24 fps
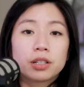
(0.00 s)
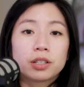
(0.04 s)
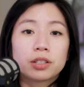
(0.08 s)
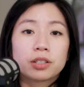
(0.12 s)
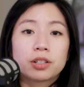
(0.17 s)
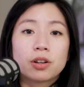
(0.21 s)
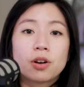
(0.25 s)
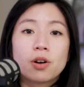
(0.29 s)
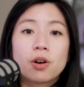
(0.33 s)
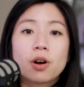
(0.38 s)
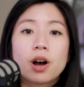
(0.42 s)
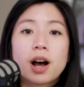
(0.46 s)

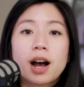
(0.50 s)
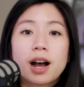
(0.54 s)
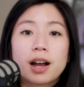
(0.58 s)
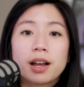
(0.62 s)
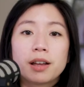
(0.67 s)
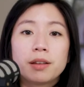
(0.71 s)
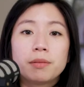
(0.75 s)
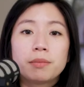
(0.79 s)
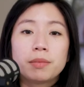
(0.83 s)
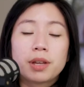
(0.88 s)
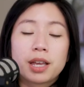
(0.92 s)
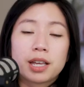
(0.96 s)
so
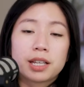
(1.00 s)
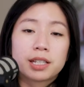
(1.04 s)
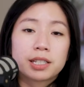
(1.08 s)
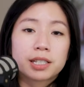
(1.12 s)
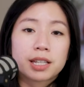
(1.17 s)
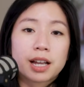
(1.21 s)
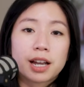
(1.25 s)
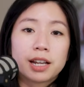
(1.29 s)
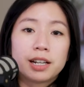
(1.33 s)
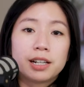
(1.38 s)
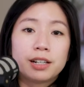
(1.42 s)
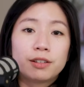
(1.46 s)
I'm
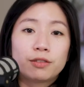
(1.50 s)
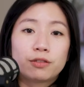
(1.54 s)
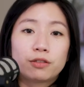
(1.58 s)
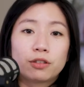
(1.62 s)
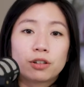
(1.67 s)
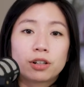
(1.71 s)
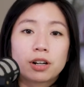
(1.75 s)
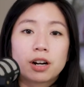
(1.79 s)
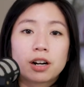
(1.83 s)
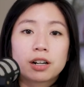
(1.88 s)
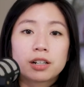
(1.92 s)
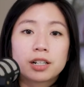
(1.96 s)
excited
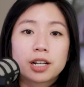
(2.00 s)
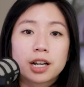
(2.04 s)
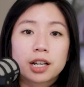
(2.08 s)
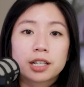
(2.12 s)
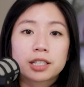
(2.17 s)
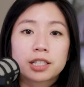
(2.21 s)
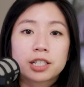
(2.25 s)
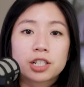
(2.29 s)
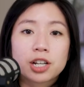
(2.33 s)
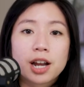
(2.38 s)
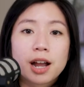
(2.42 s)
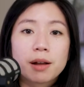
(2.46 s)
for our
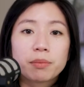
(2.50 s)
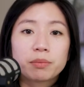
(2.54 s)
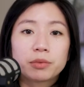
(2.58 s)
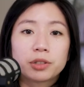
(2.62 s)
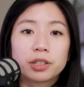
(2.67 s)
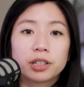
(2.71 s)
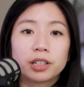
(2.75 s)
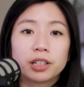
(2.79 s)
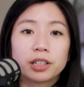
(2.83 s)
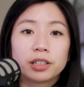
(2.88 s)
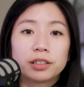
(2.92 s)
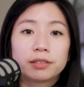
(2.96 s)
next
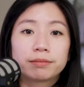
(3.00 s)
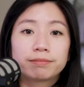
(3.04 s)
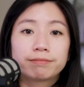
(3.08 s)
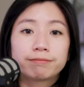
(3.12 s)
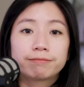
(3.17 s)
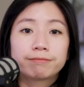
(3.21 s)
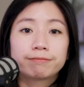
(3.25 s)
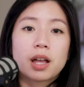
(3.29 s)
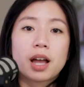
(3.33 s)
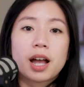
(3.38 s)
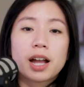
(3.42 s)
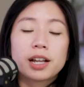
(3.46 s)
chapter.
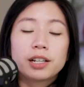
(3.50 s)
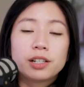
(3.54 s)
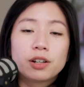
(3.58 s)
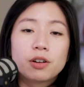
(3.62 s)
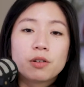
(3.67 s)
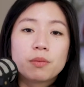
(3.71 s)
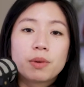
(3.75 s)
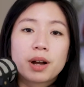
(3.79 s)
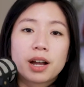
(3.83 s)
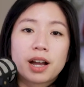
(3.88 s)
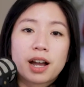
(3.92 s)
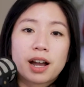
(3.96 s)
I know
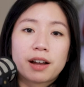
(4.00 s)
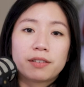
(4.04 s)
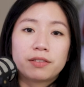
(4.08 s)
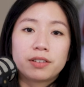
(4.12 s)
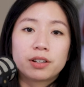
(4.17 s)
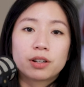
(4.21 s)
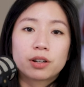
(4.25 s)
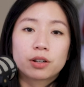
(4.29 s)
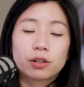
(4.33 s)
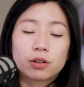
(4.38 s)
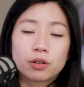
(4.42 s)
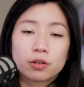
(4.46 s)
by
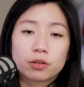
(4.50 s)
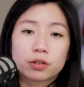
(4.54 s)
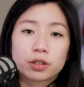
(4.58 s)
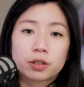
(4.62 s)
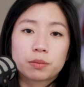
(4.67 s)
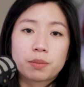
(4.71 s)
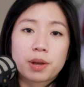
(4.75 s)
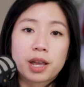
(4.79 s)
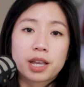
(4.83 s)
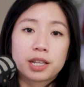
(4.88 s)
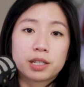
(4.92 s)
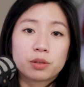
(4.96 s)
having our own
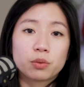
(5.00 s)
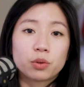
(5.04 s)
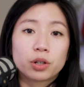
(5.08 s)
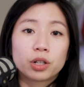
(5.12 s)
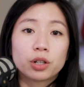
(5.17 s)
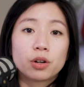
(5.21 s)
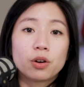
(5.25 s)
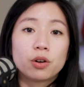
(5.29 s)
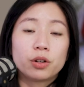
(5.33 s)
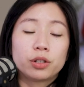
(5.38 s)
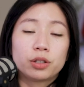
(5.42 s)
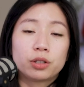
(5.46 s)
space, we're
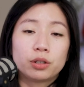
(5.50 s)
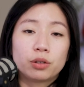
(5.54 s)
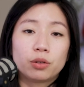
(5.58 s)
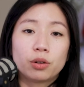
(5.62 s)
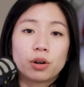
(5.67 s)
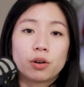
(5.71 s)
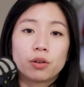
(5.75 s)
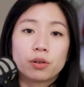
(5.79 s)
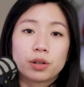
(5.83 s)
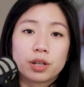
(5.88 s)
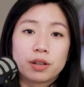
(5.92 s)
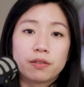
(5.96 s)
going to
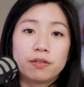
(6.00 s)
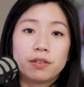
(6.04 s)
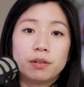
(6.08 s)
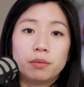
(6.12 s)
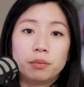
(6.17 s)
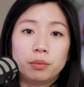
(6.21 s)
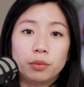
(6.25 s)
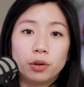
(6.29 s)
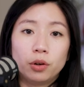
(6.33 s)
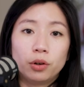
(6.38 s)
grow even